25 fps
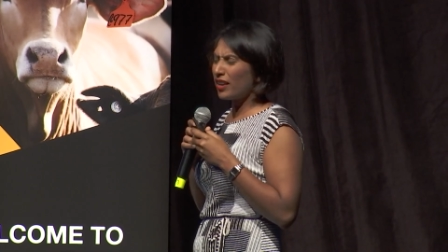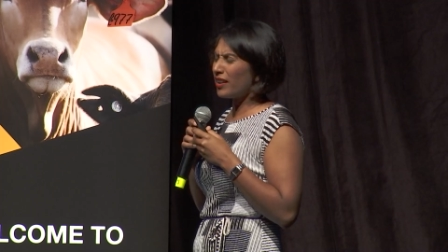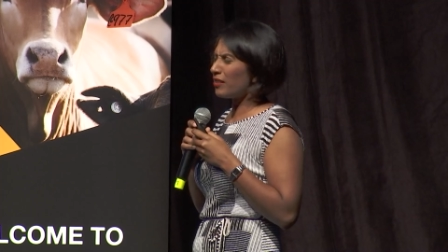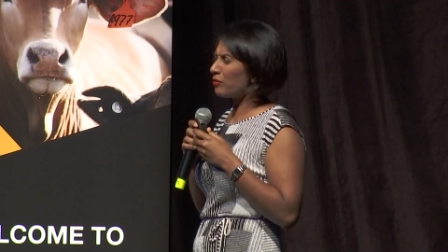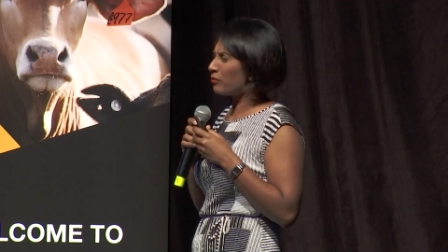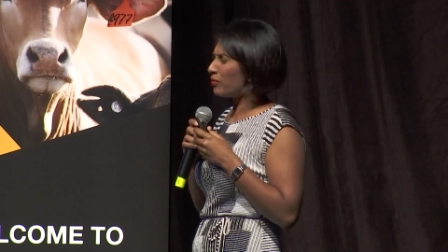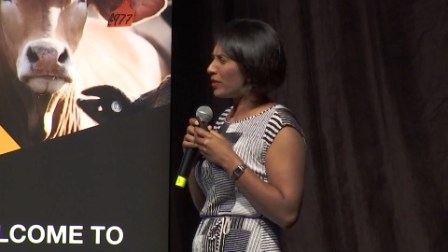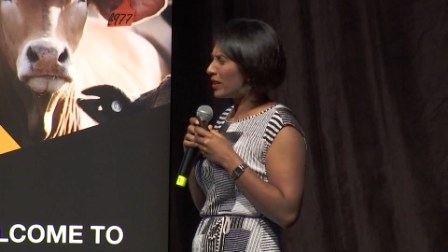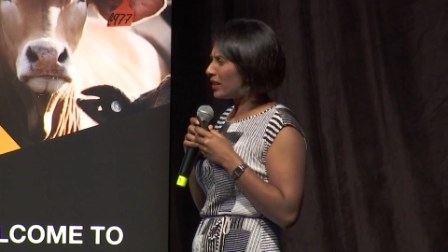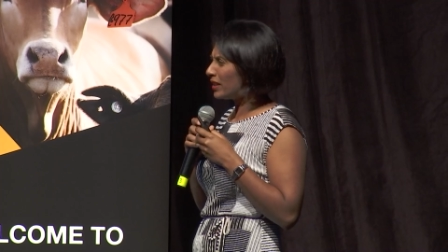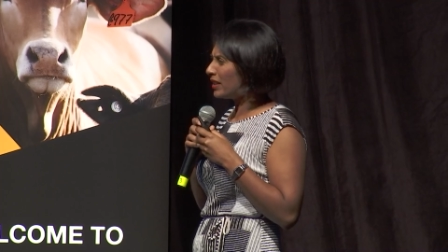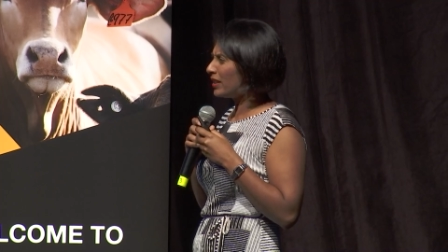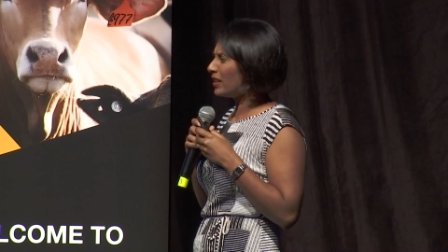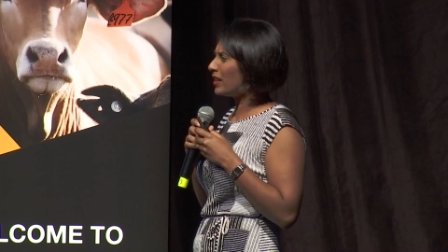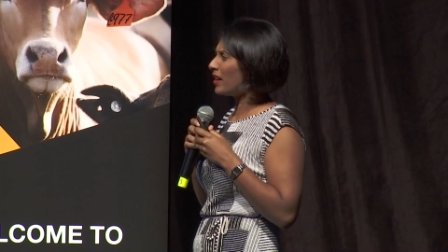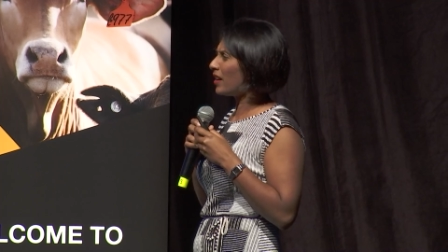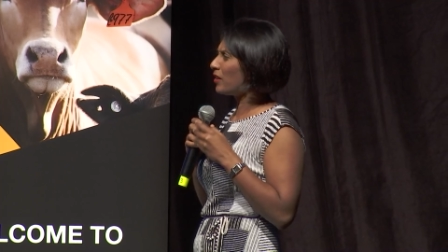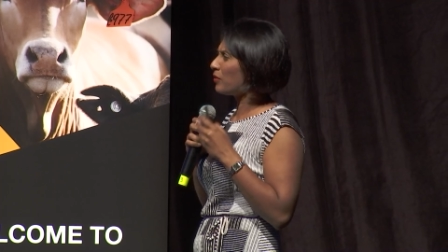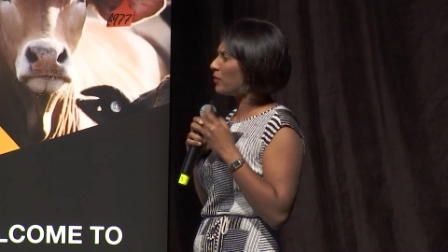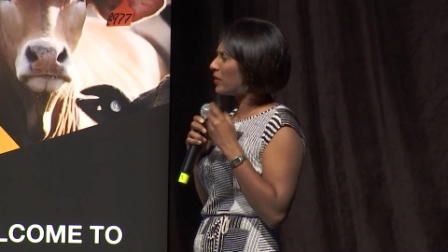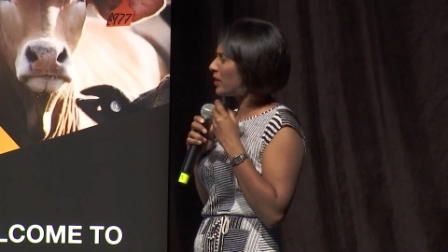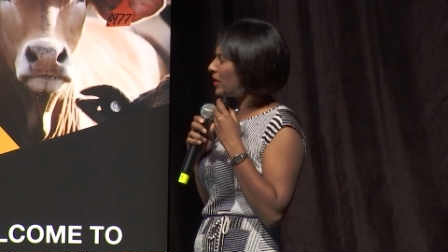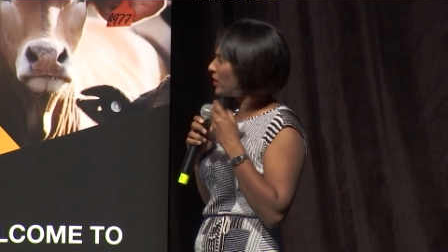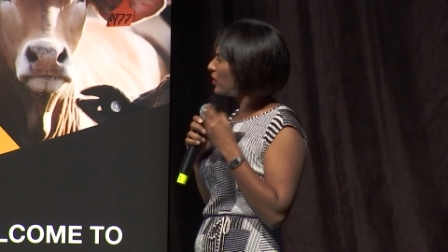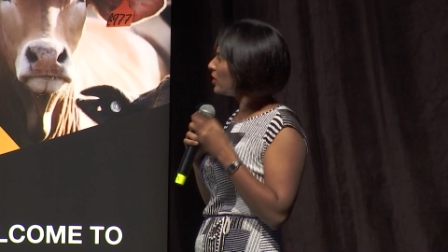really
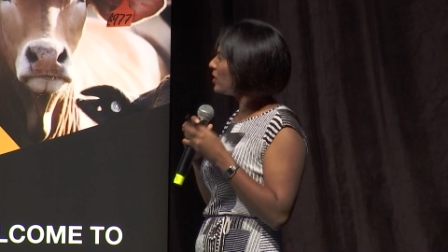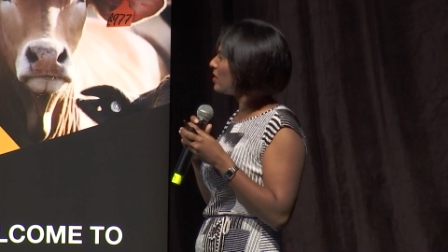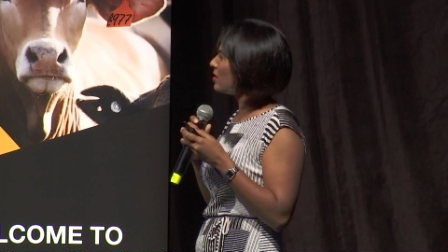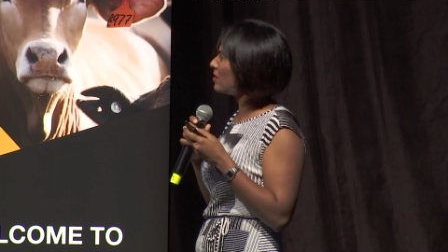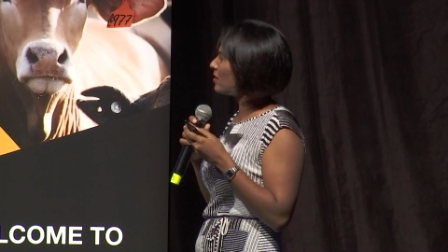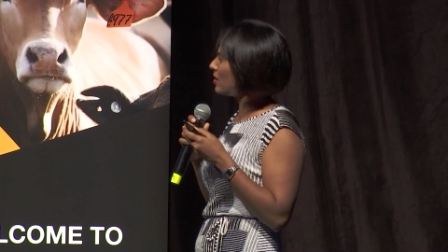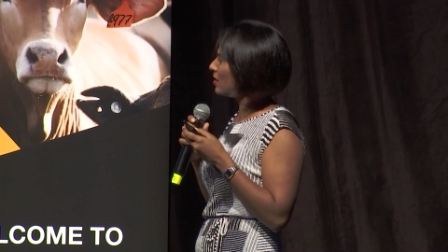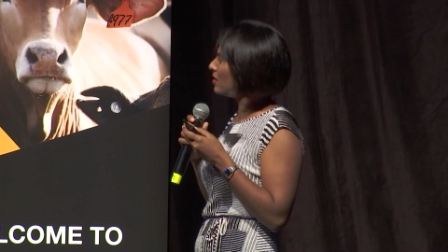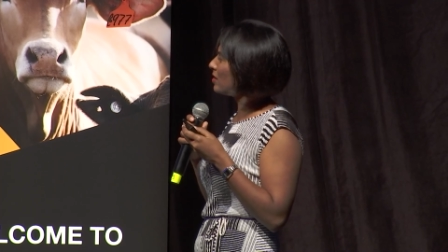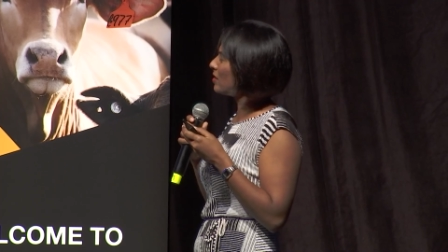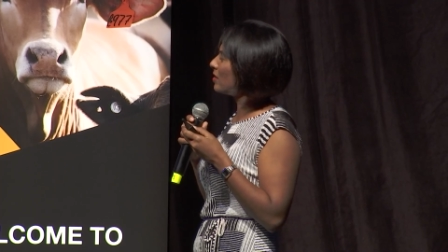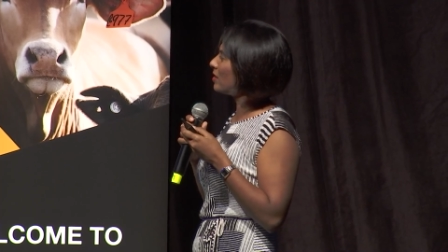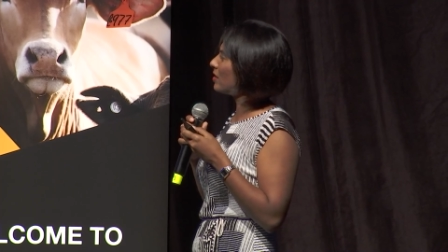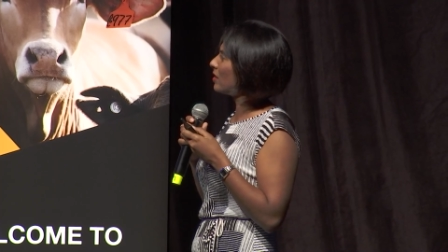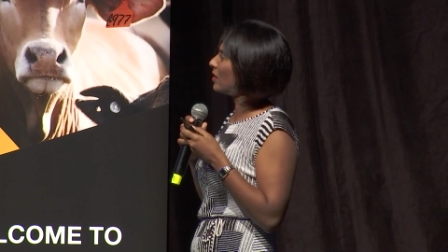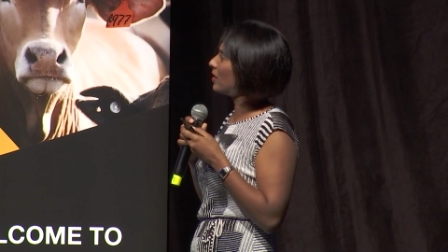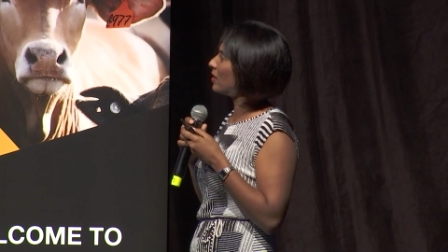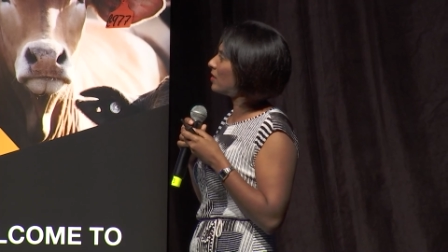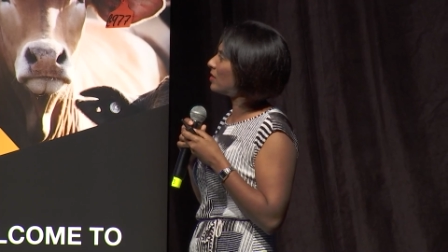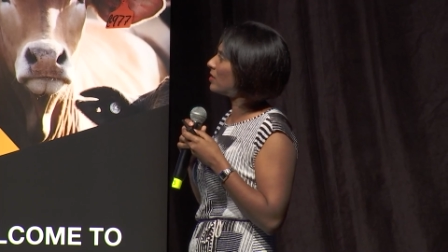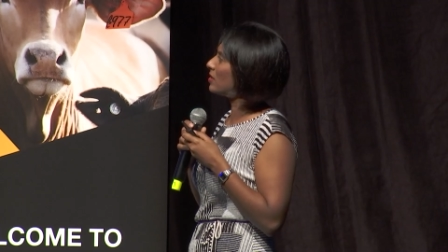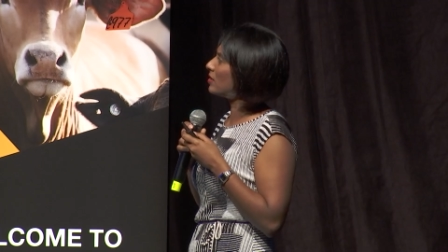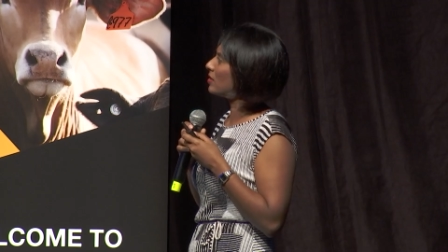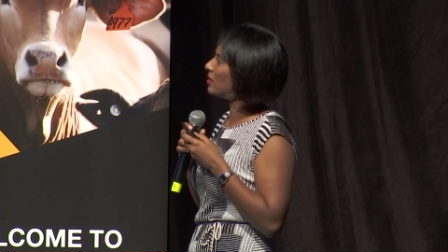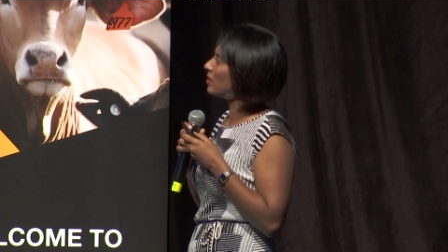got a sense of
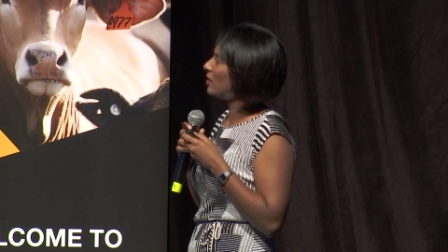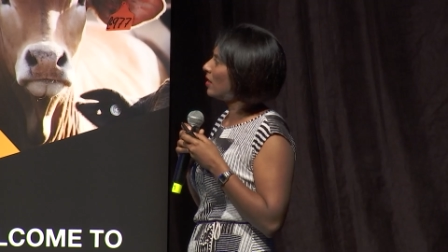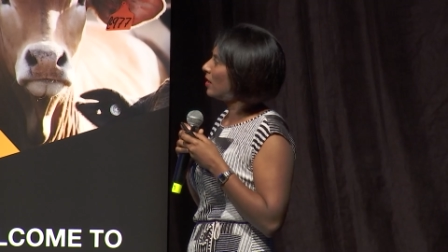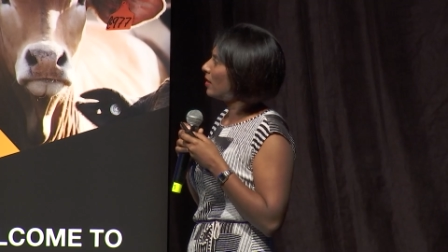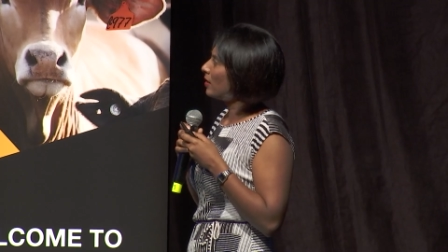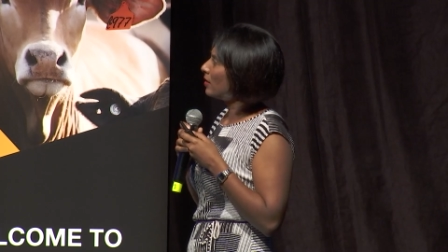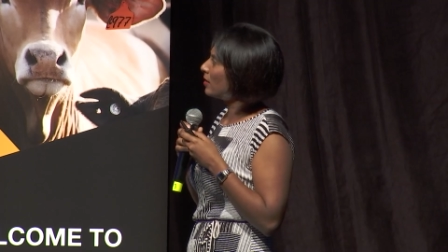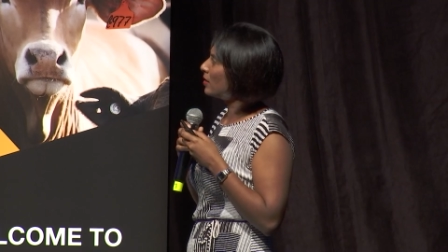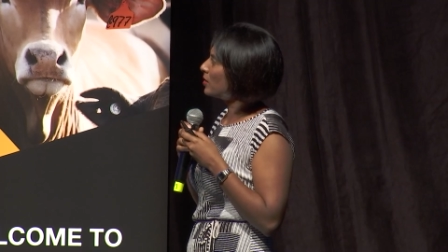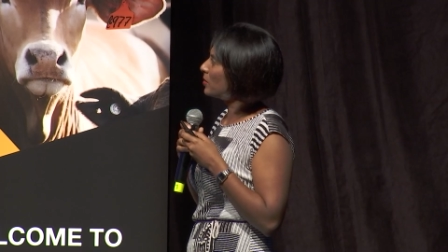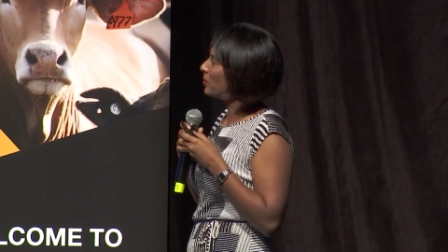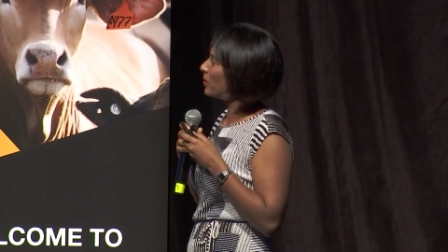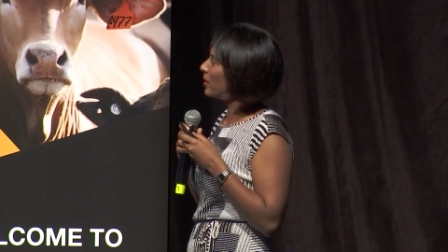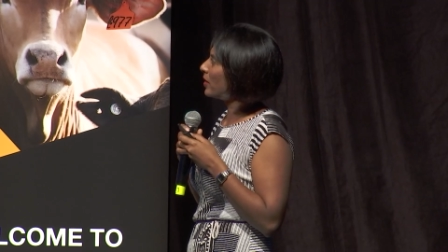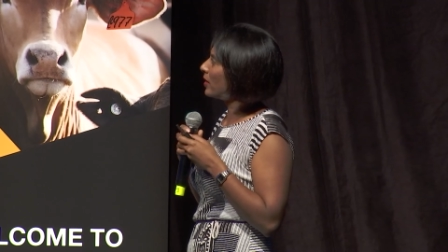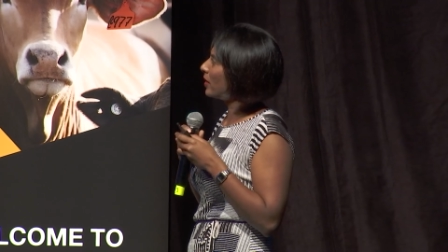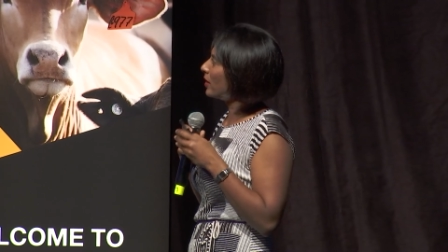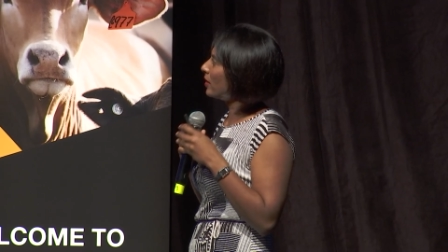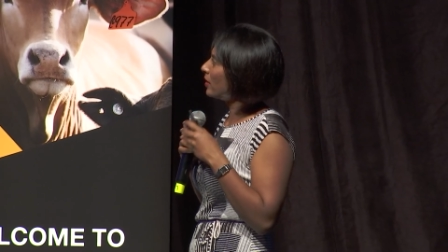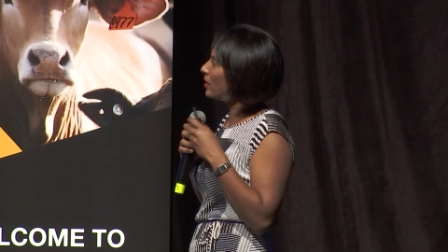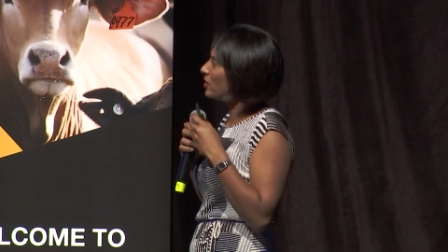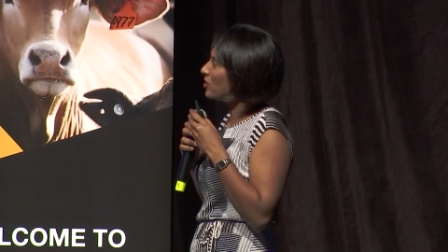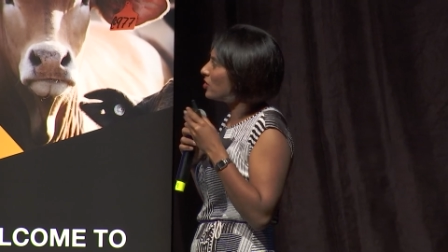this weekend.